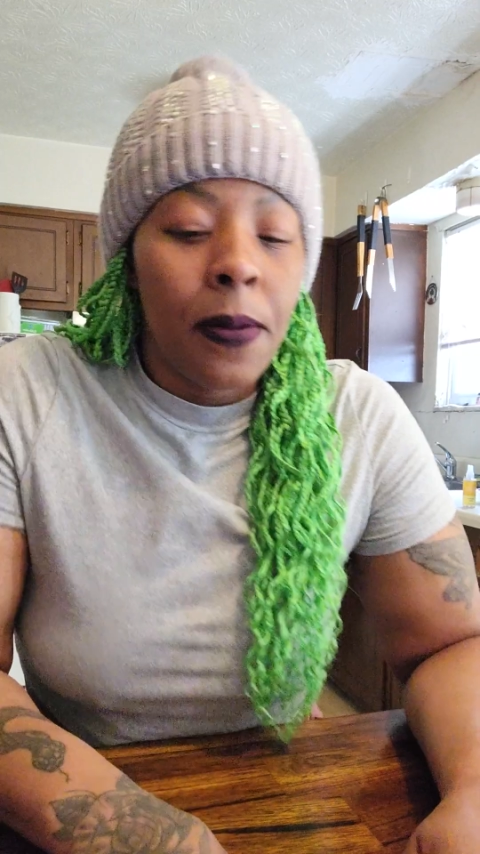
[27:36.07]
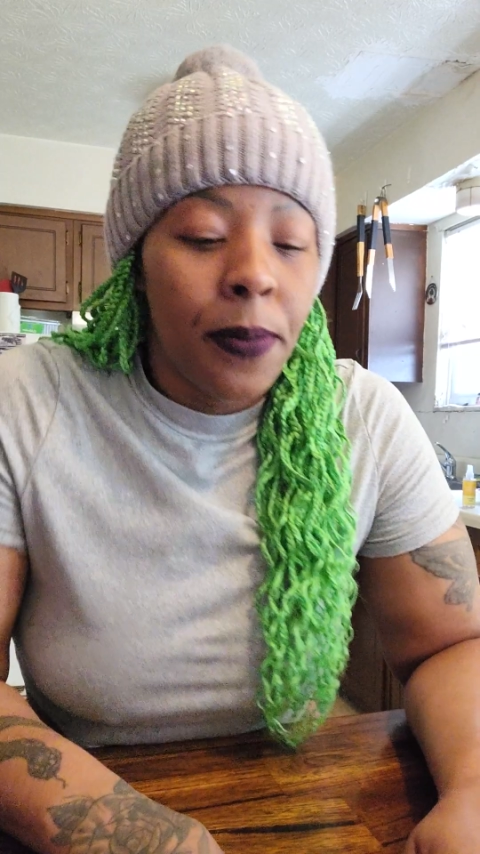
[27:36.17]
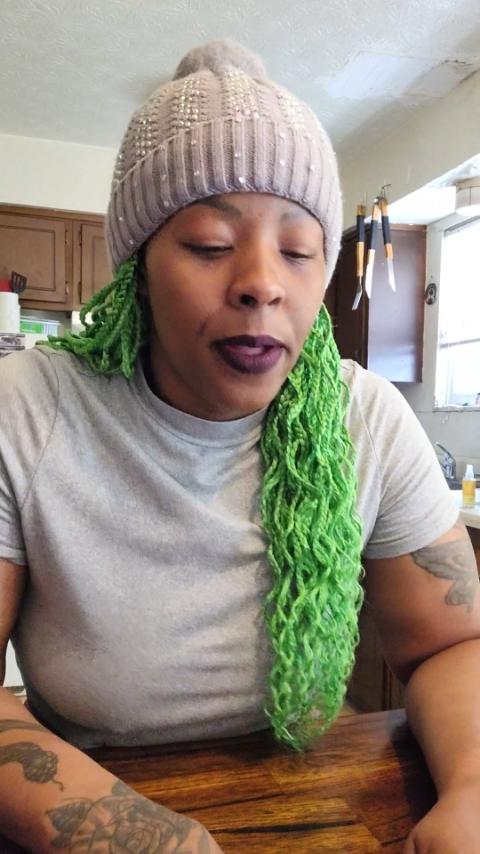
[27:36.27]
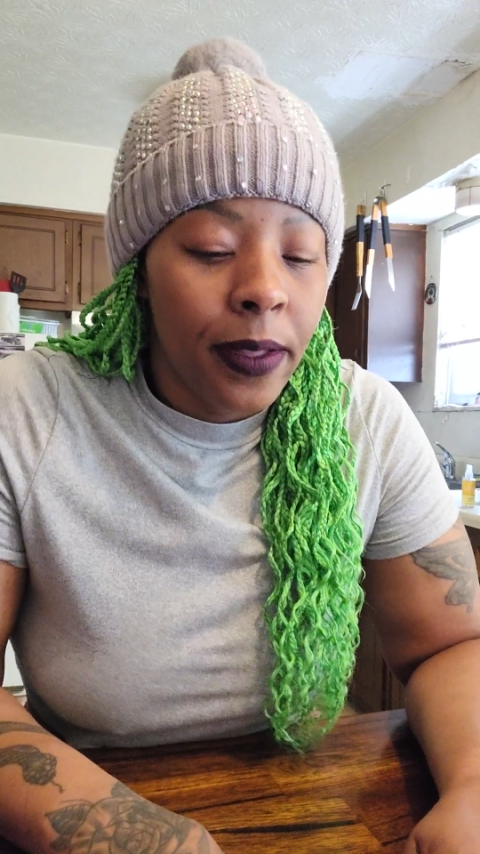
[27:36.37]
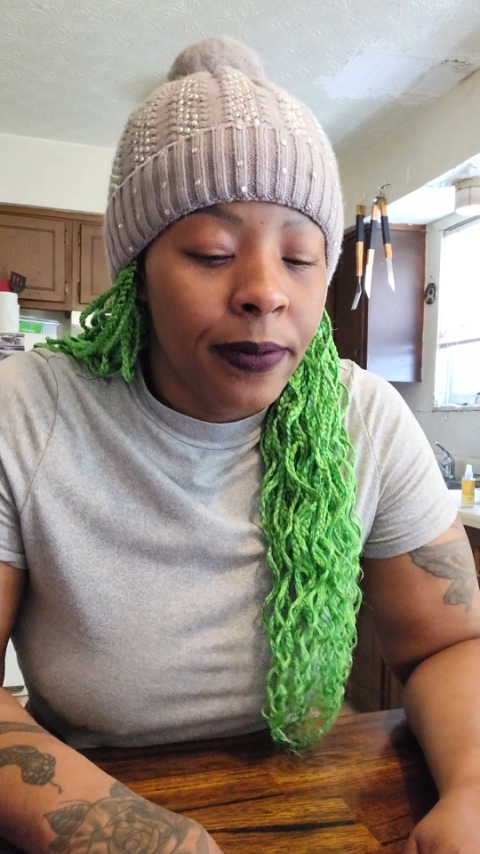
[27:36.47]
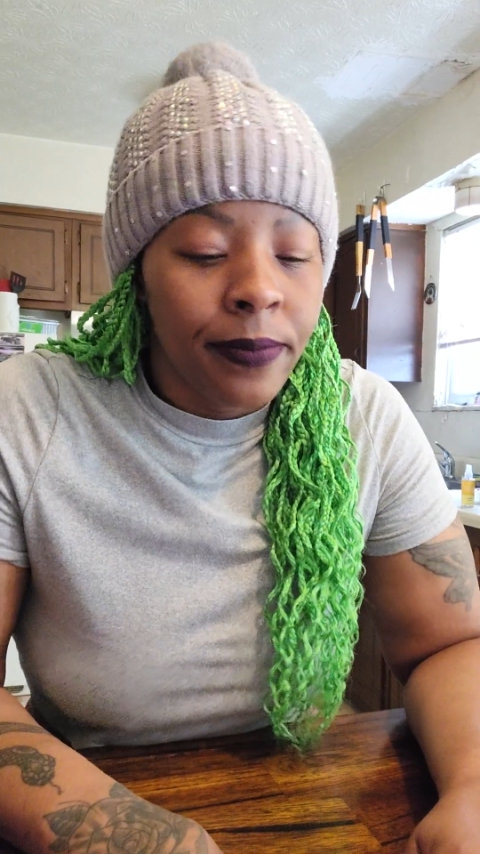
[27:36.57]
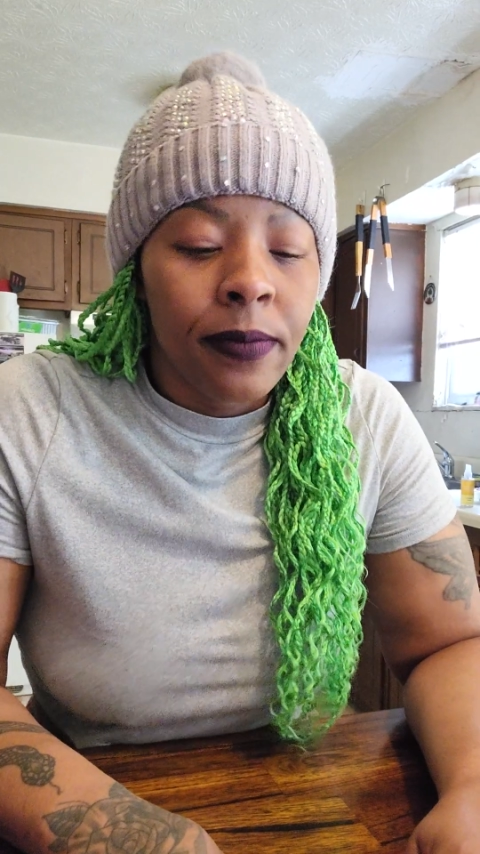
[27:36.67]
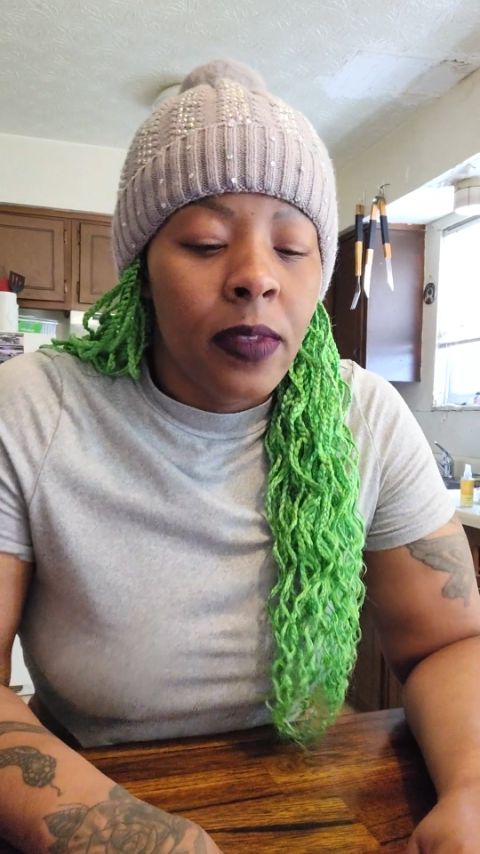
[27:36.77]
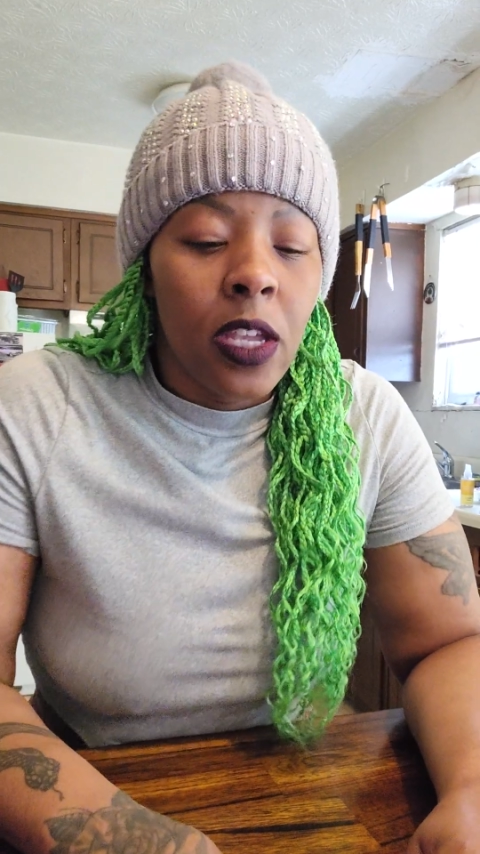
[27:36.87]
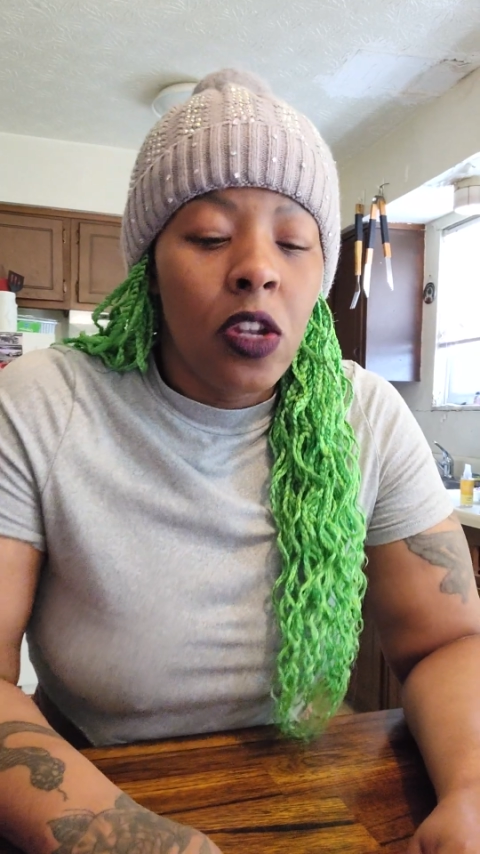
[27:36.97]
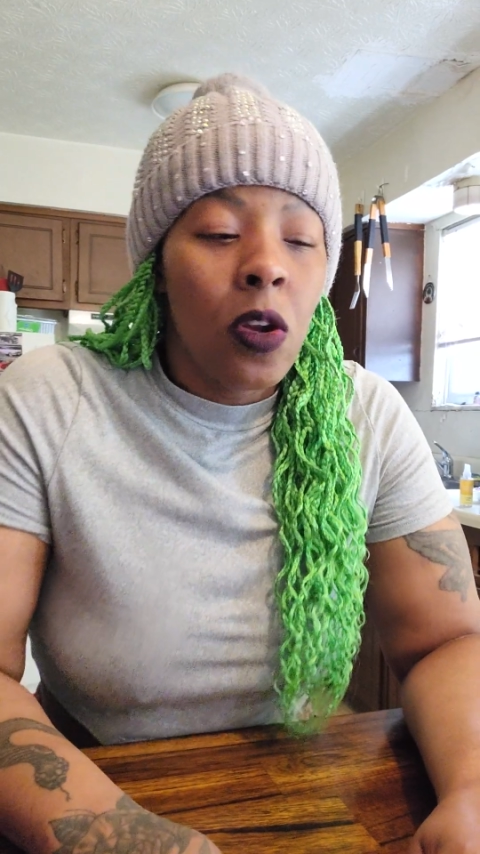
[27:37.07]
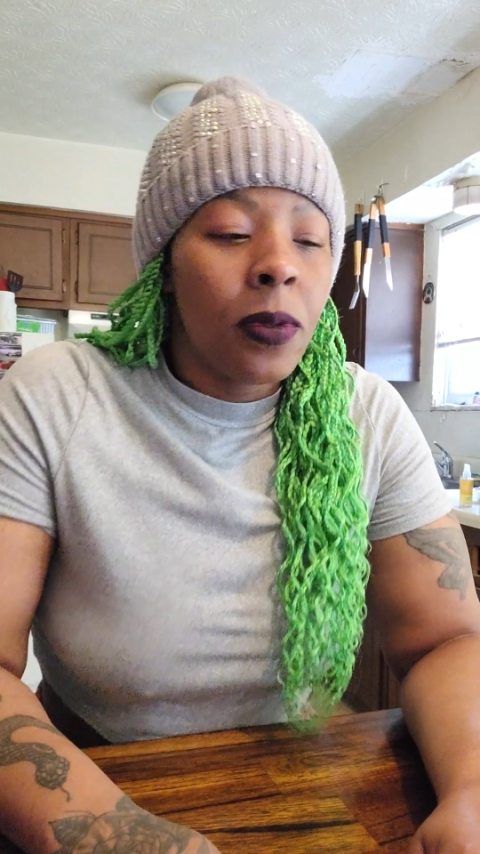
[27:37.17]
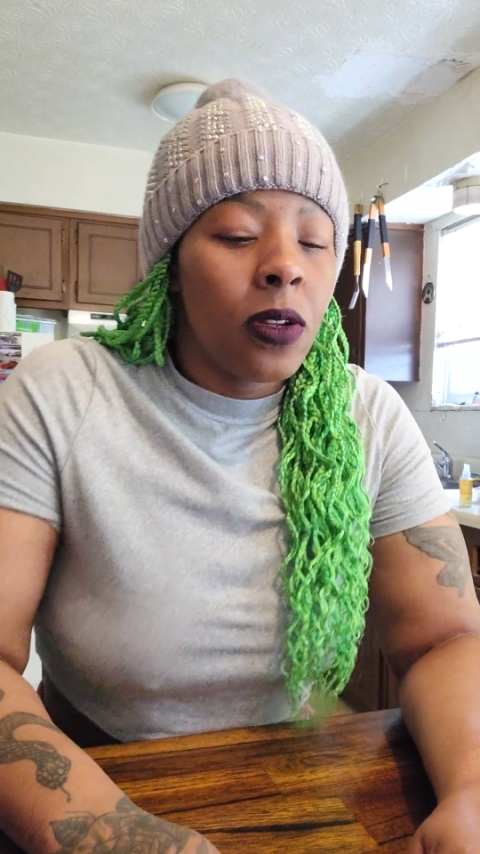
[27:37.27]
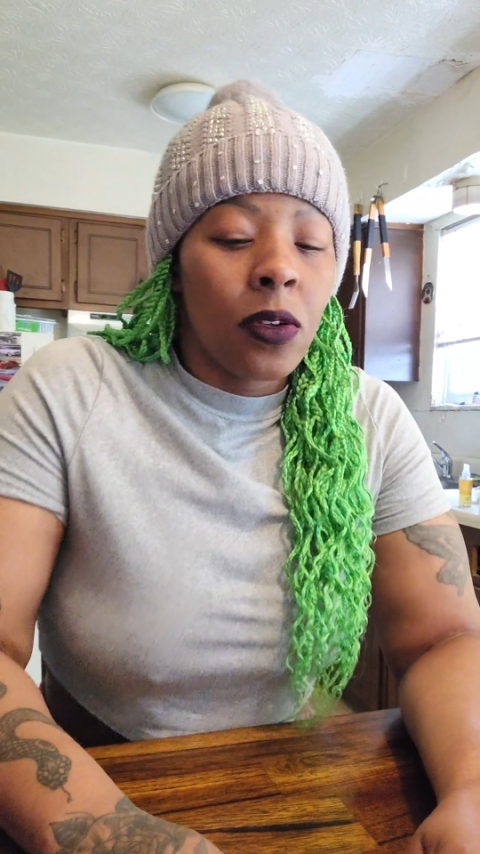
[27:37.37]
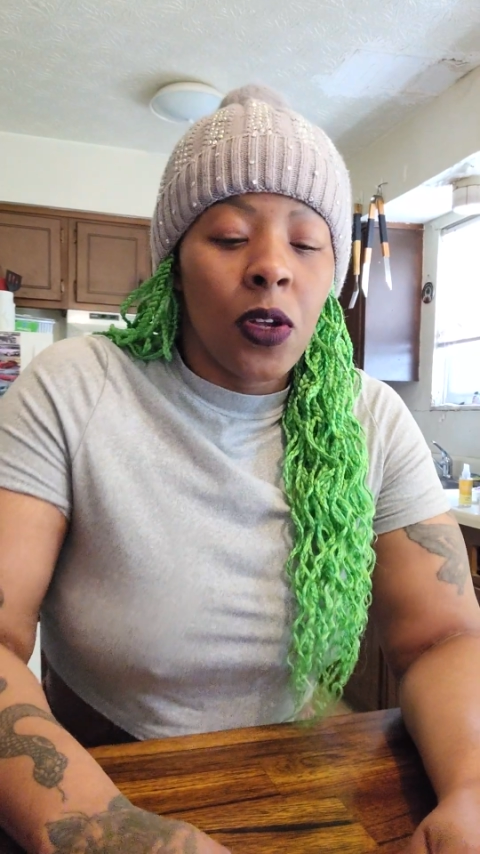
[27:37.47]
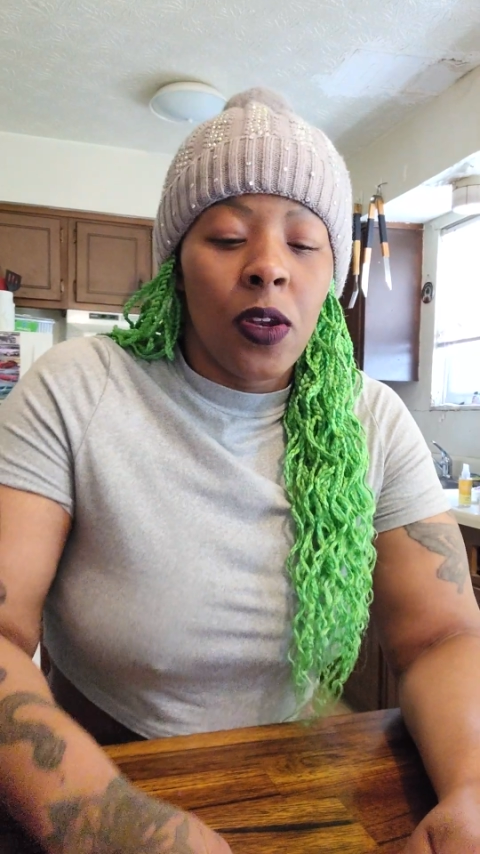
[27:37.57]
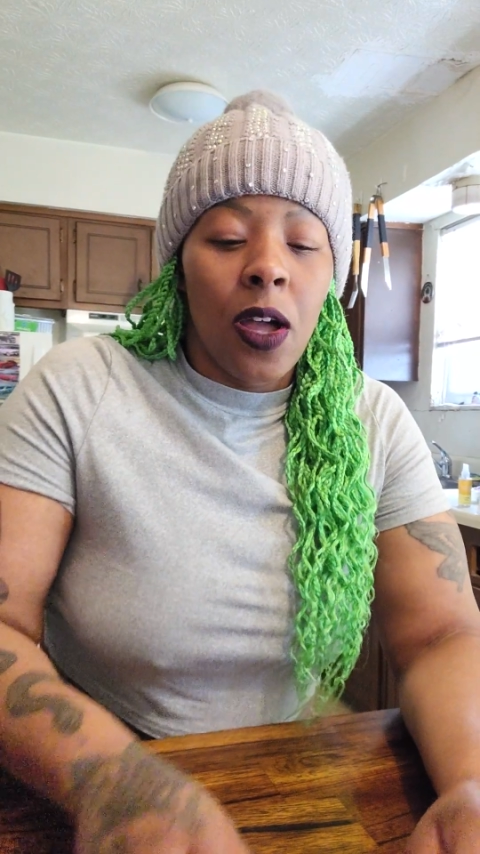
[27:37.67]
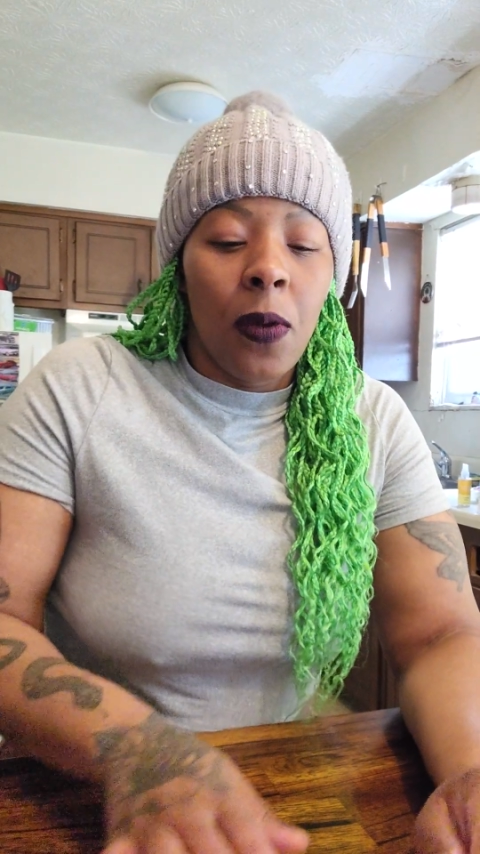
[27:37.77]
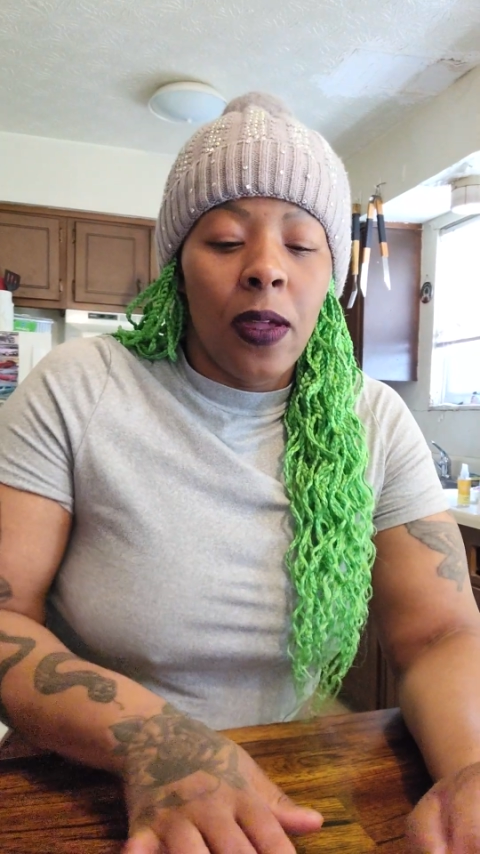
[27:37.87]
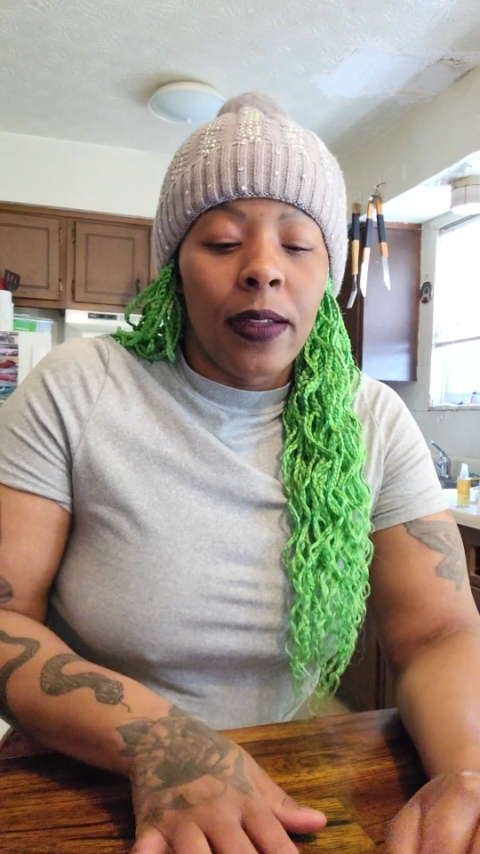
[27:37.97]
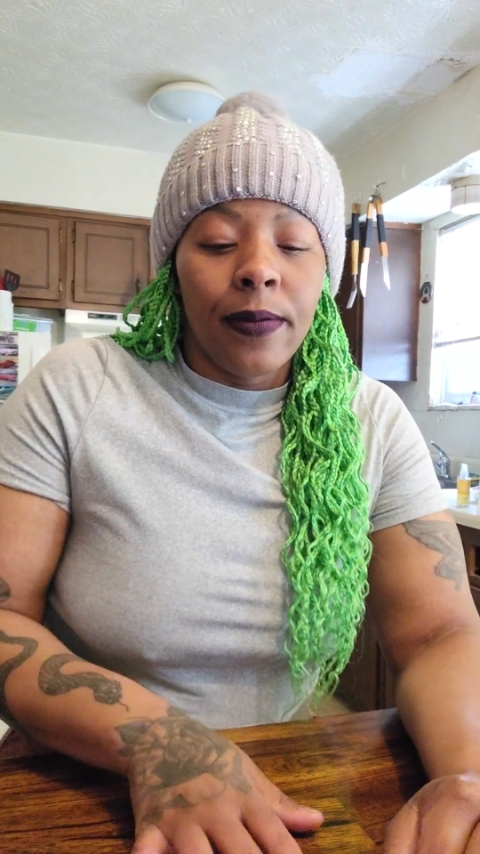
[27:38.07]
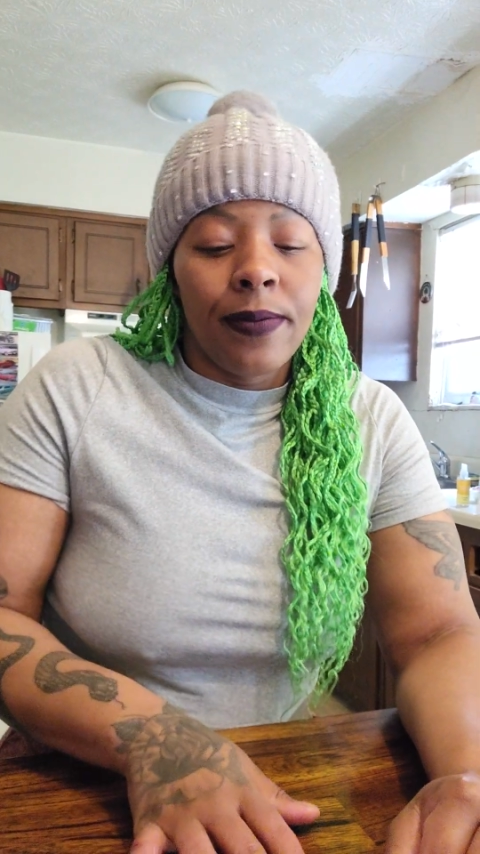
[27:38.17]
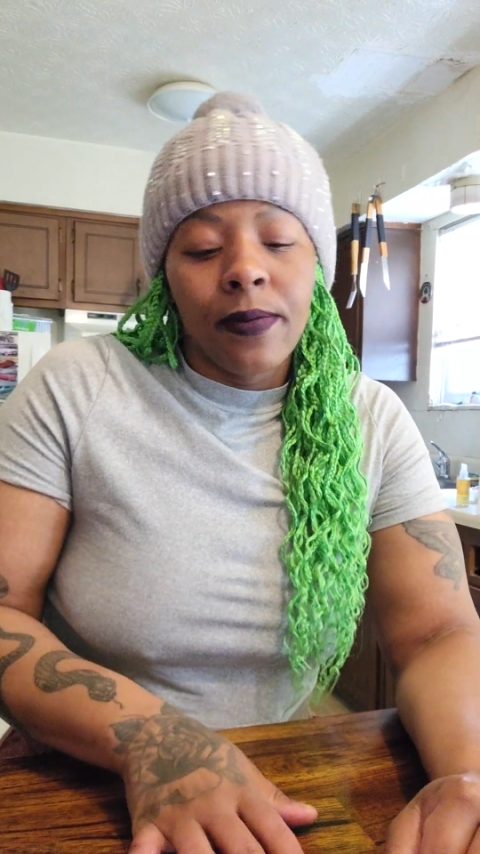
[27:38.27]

But it normally don't go that way.